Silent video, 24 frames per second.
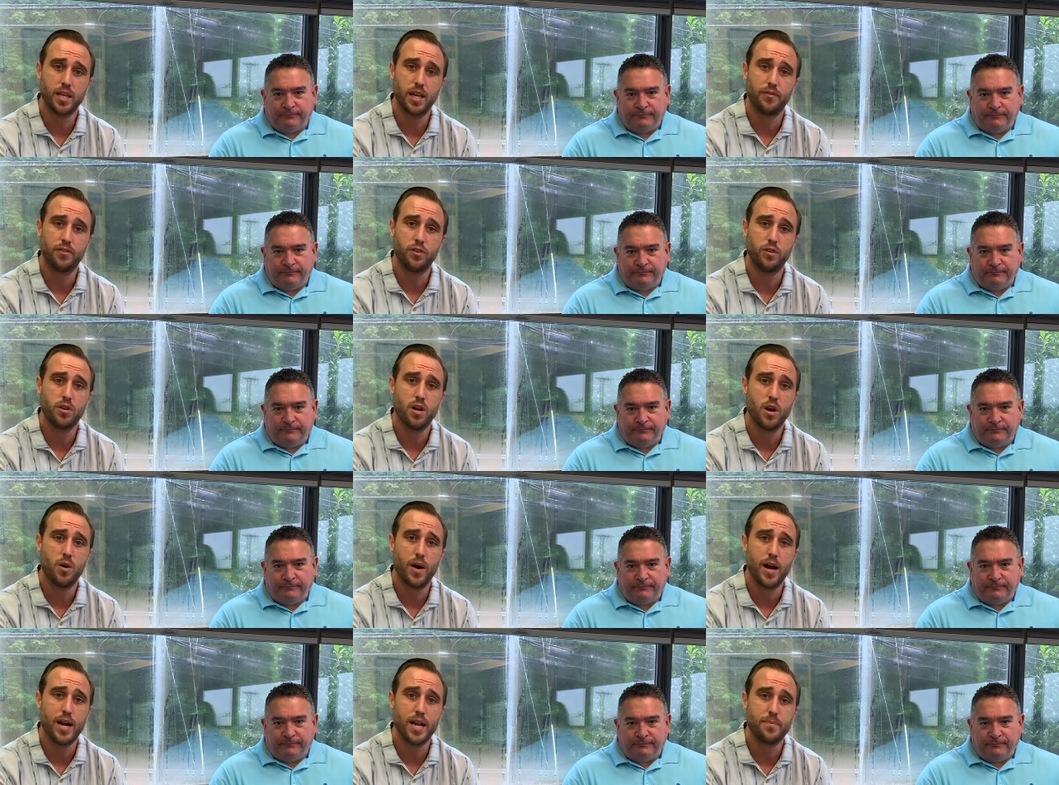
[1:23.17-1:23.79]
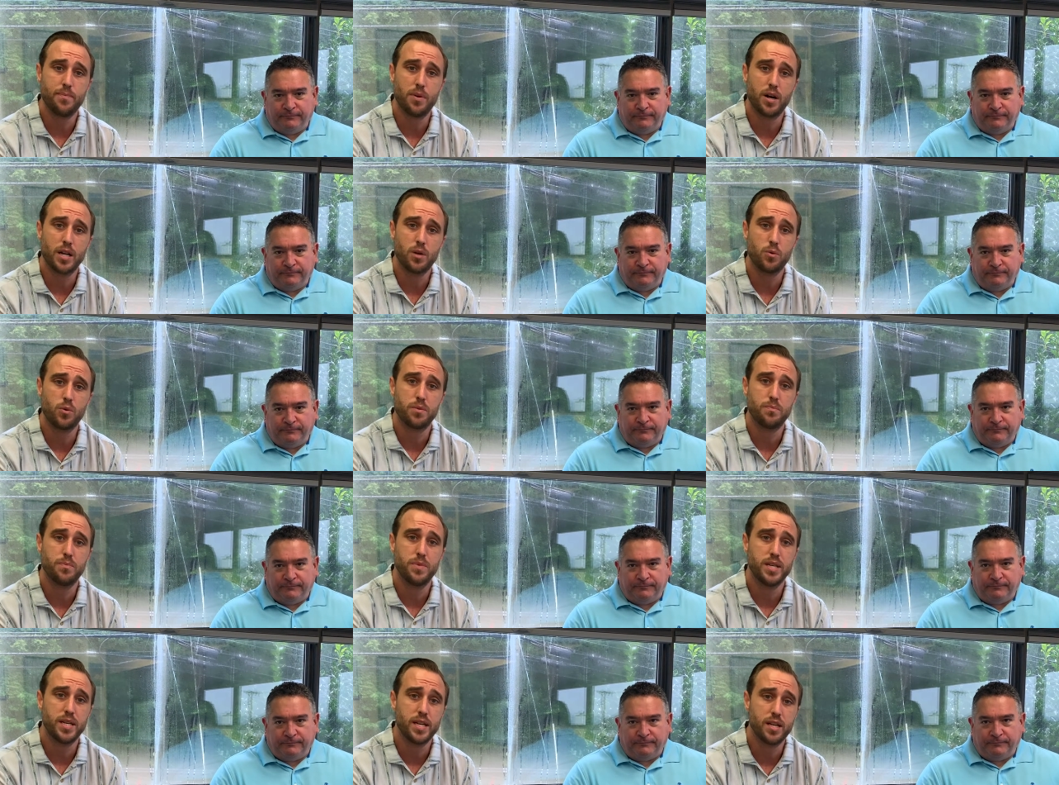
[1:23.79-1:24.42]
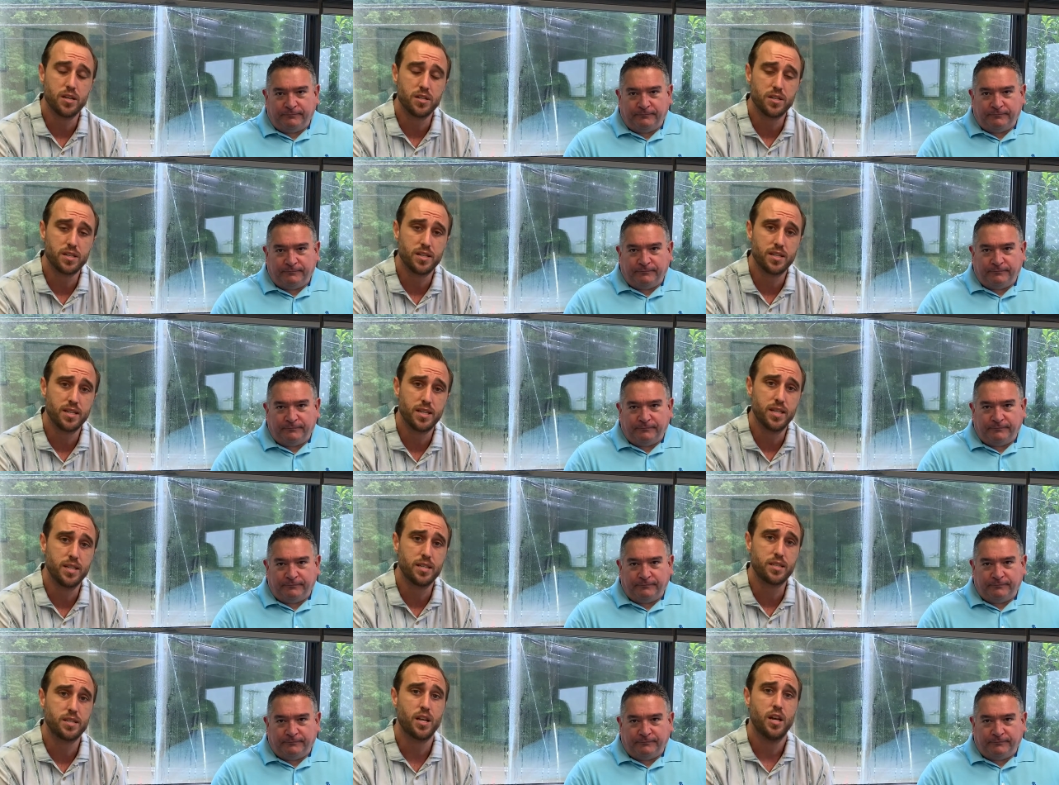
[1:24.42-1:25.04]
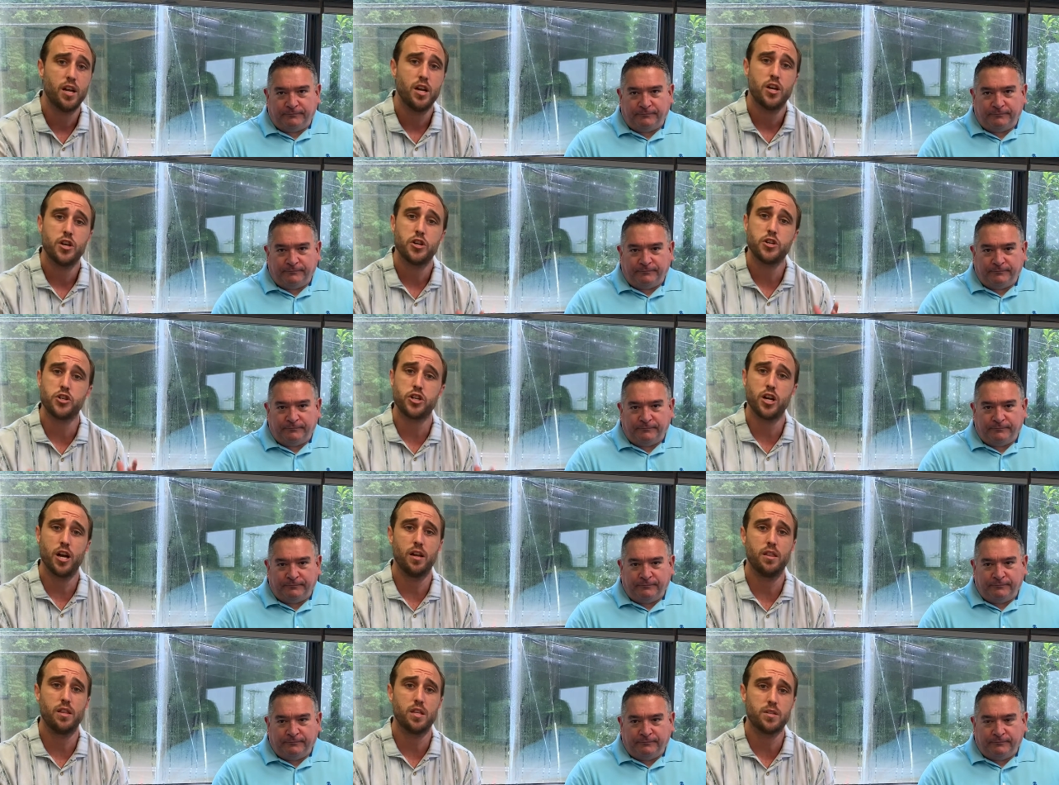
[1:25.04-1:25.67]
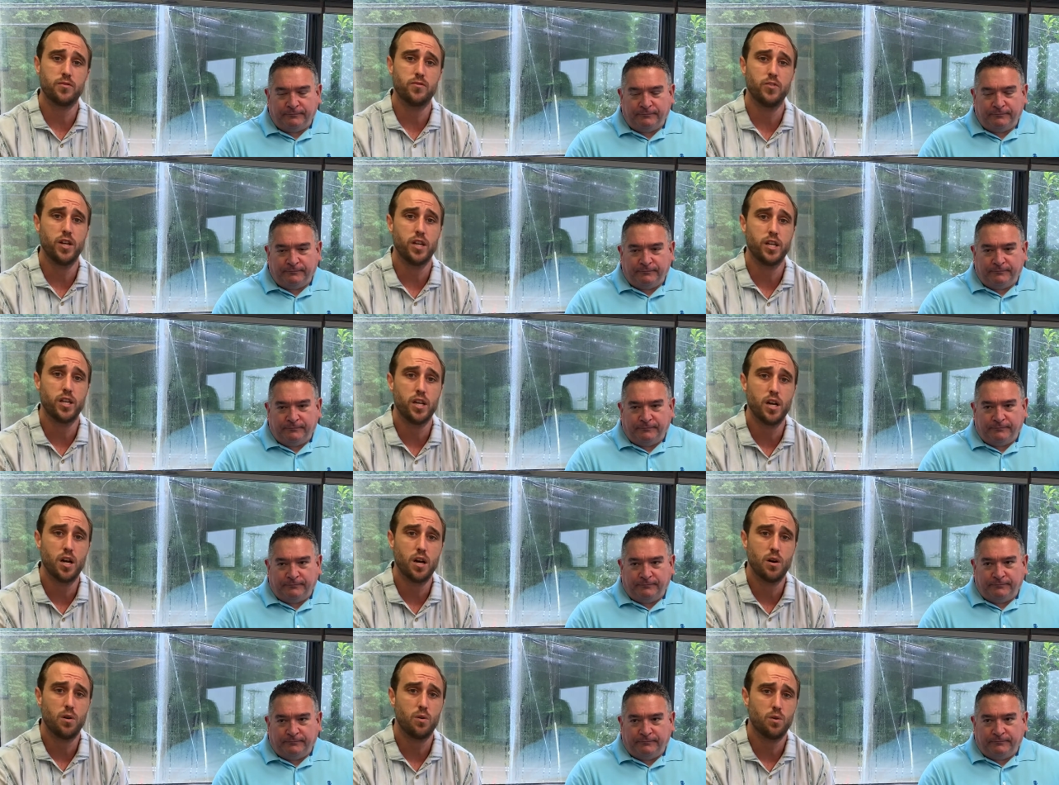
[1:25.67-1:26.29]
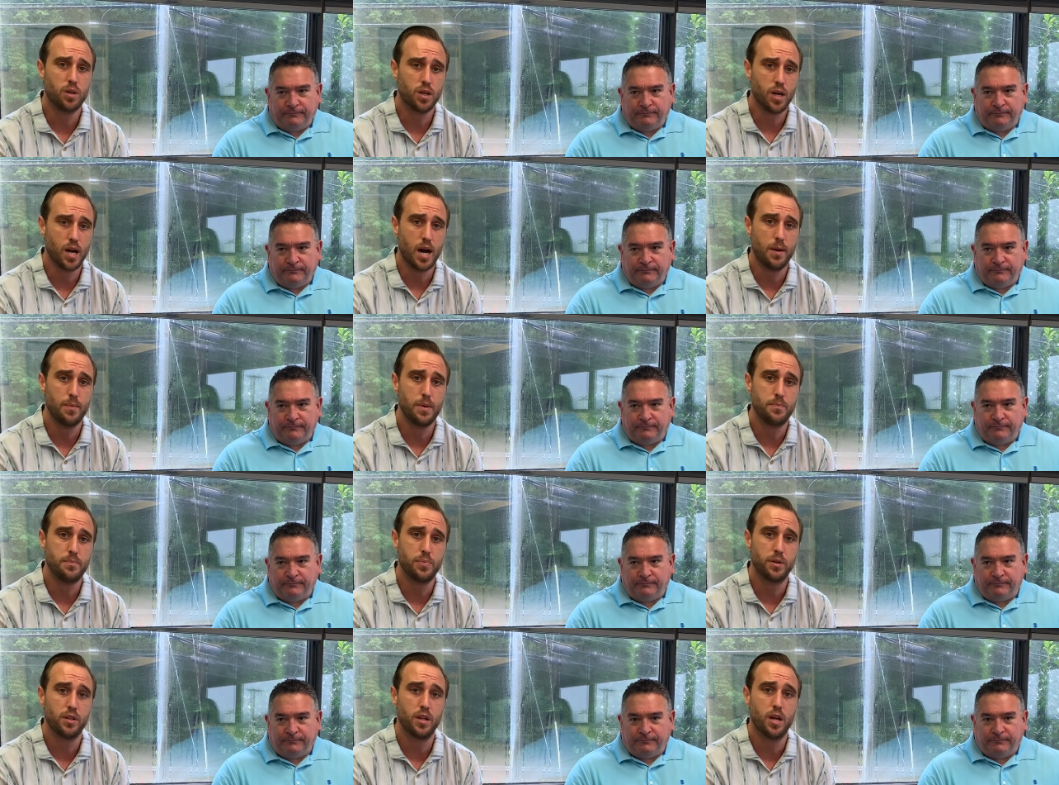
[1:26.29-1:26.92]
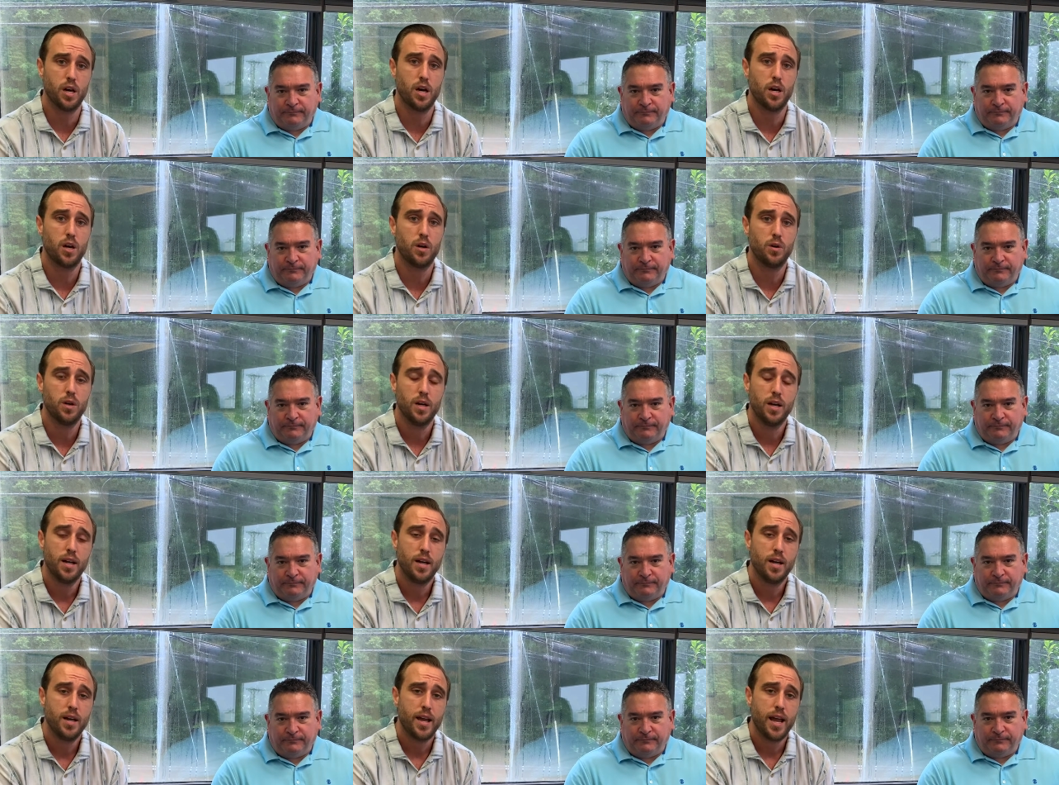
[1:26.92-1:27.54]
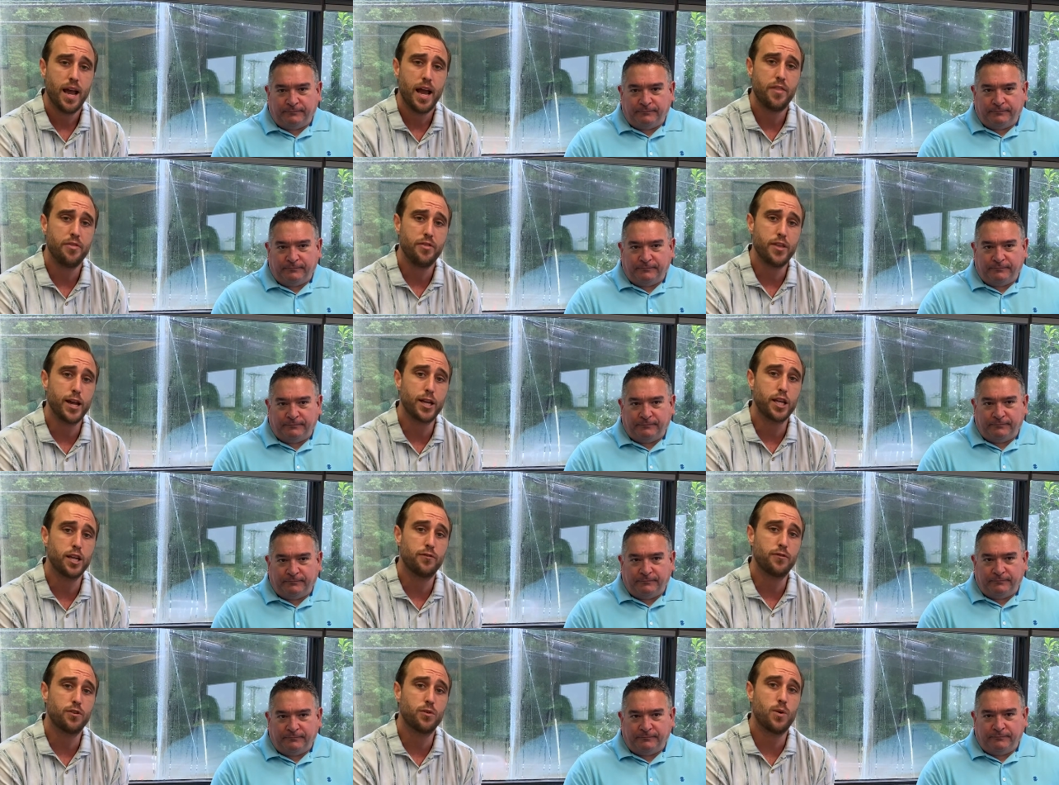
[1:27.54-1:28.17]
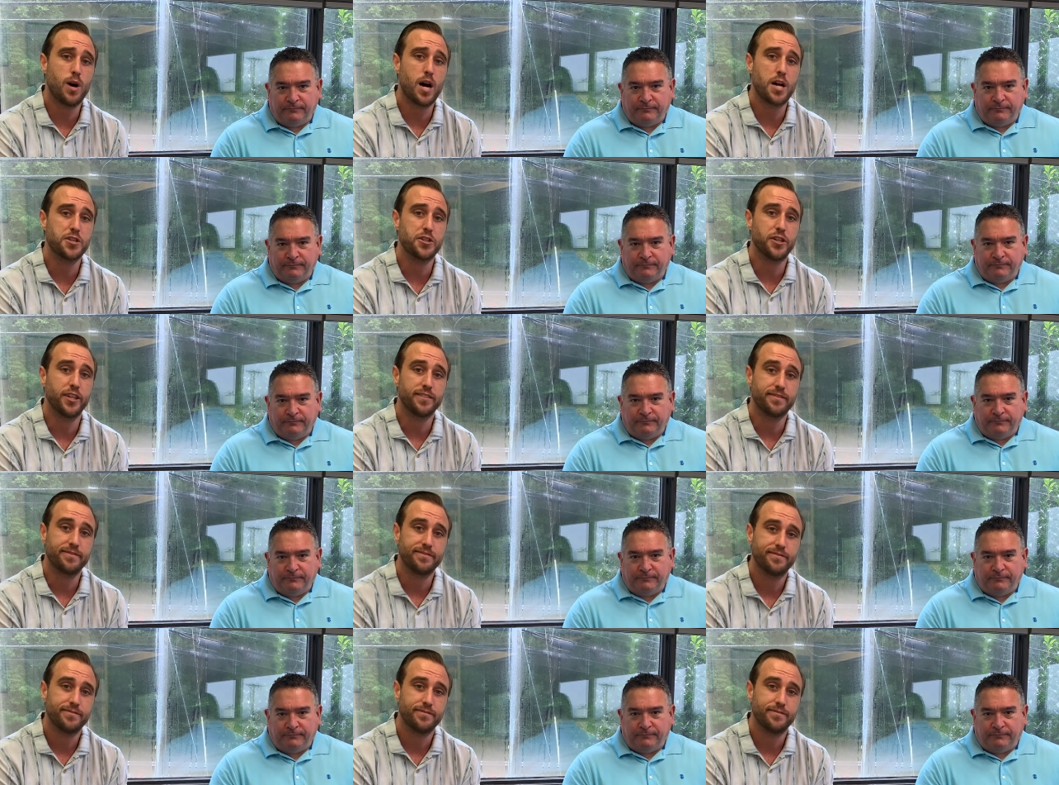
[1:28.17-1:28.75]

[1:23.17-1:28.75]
Speaker 1: If you know anybody with Meniere's disease, share this video, comment below, and thank you for watching.